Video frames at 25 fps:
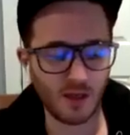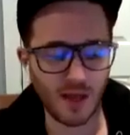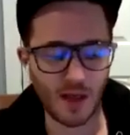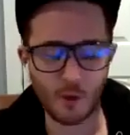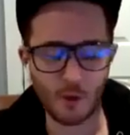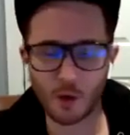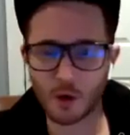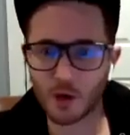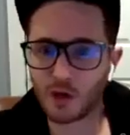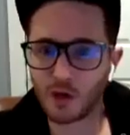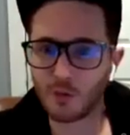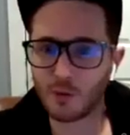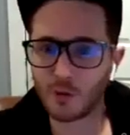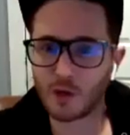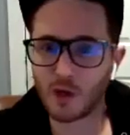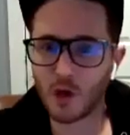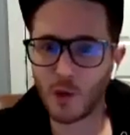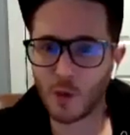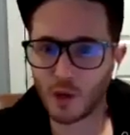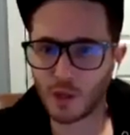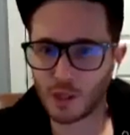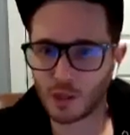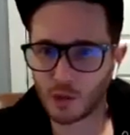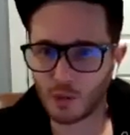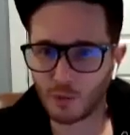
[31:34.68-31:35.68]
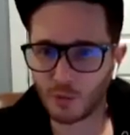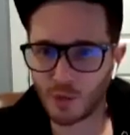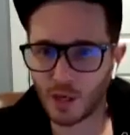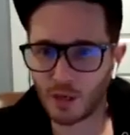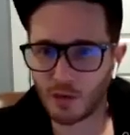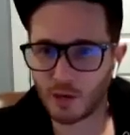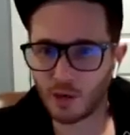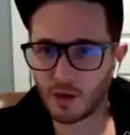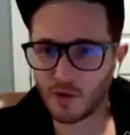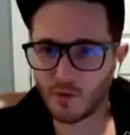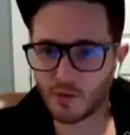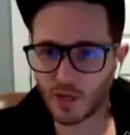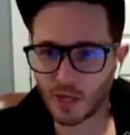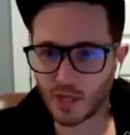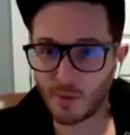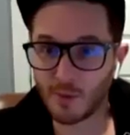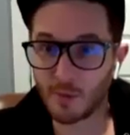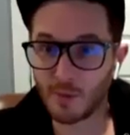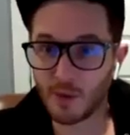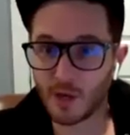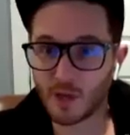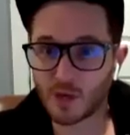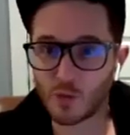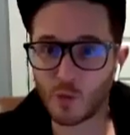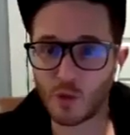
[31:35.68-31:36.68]
that we're going to be going into a period over the
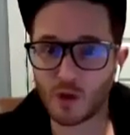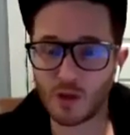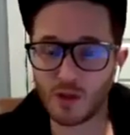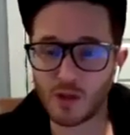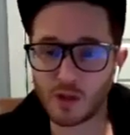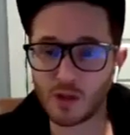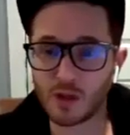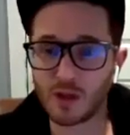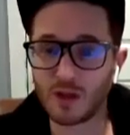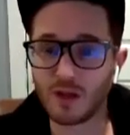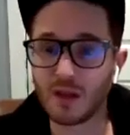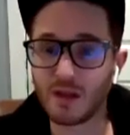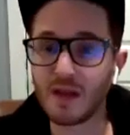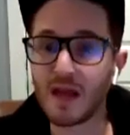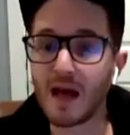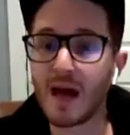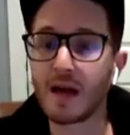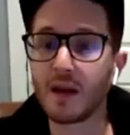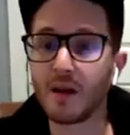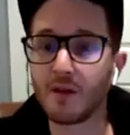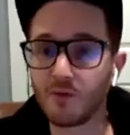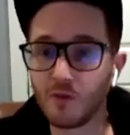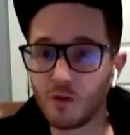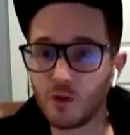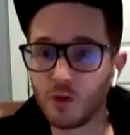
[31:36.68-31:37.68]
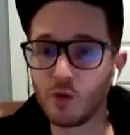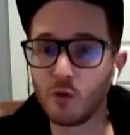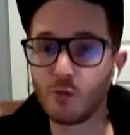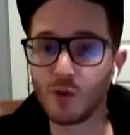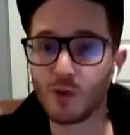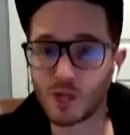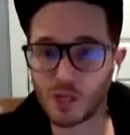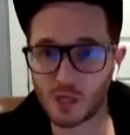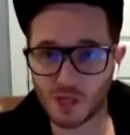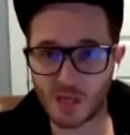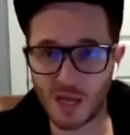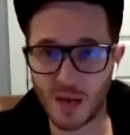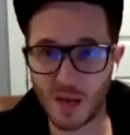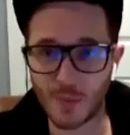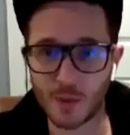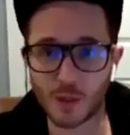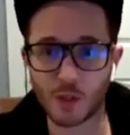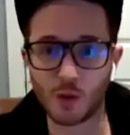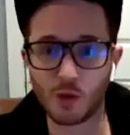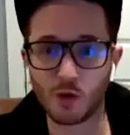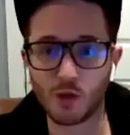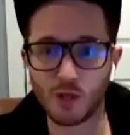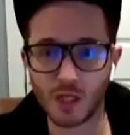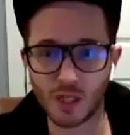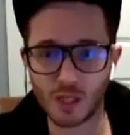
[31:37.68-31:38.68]
coming months where there's a lot of new business
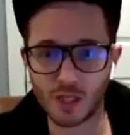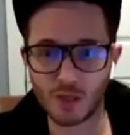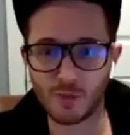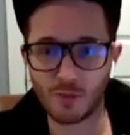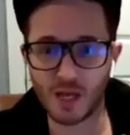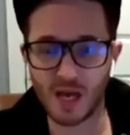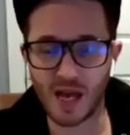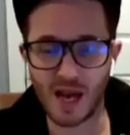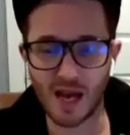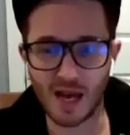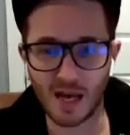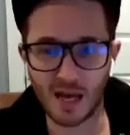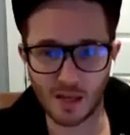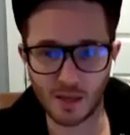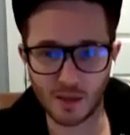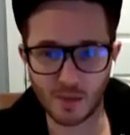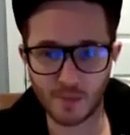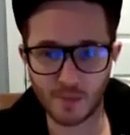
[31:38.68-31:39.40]
opportunities to be had.